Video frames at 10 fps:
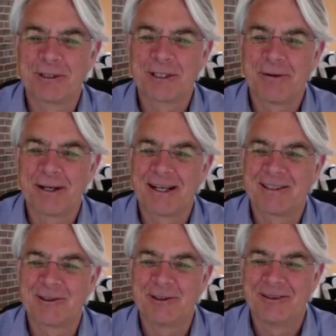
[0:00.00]
see you again
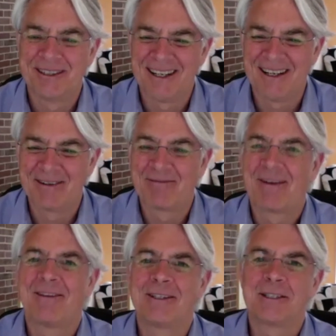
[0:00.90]
soon. Yeah,
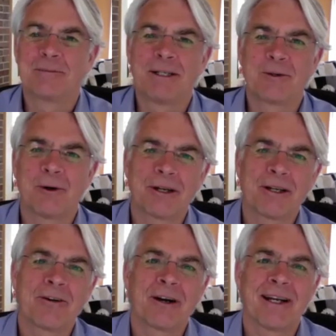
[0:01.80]
this has been Talking
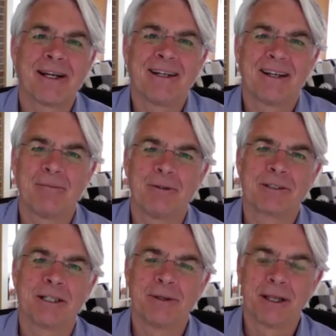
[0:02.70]
Trade, and we'll see
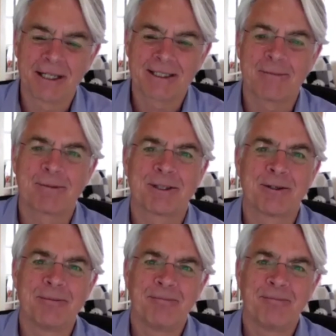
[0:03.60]
you in the next episode.